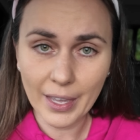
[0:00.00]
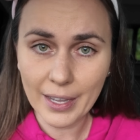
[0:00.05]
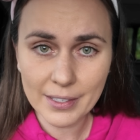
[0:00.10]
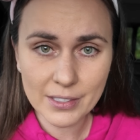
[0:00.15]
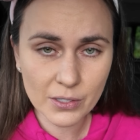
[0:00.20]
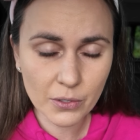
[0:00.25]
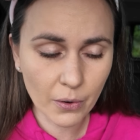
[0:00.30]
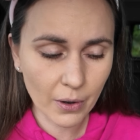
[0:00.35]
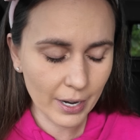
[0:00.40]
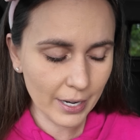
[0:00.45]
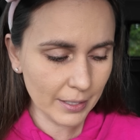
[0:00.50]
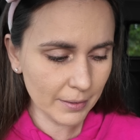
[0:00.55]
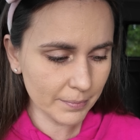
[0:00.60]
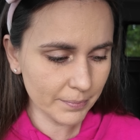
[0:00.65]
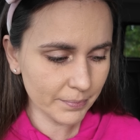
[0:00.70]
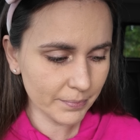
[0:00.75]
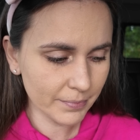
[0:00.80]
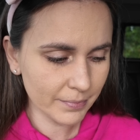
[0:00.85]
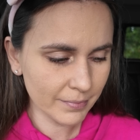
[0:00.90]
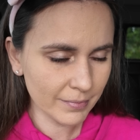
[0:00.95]
that's great.
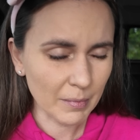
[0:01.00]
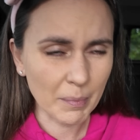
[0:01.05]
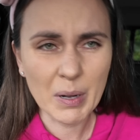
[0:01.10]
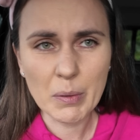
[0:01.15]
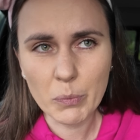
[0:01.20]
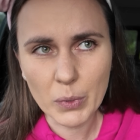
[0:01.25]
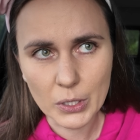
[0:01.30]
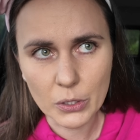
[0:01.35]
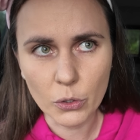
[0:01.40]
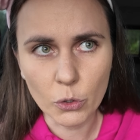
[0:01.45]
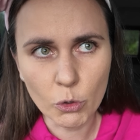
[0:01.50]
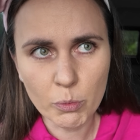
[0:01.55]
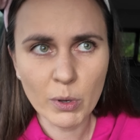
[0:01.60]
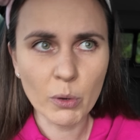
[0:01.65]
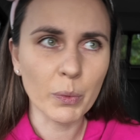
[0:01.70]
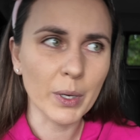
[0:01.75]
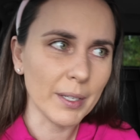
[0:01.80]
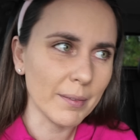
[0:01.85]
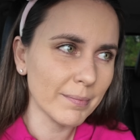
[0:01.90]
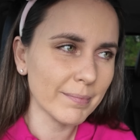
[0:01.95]
I mean, we do,
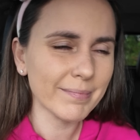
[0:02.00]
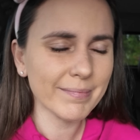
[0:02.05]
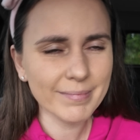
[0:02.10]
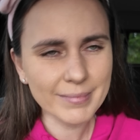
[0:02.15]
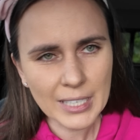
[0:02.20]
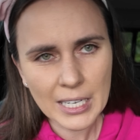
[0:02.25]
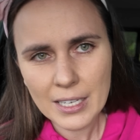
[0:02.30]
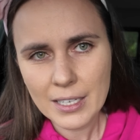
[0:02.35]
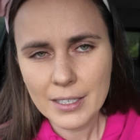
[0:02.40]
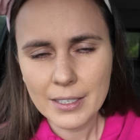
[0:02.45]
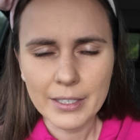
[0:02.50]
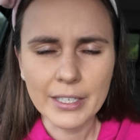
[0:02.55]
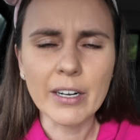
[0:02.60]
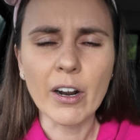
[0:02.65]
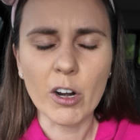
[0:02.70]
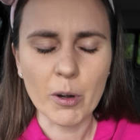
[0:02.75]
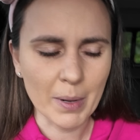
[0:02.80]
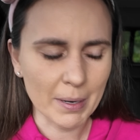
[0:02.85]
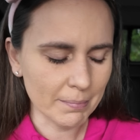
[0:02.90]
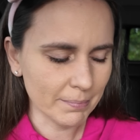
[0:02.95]
but you know
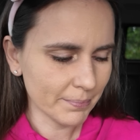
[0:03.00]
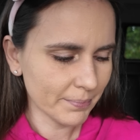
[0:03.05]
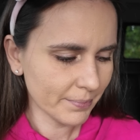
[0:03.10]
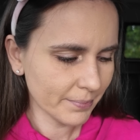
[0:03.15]
what I mean.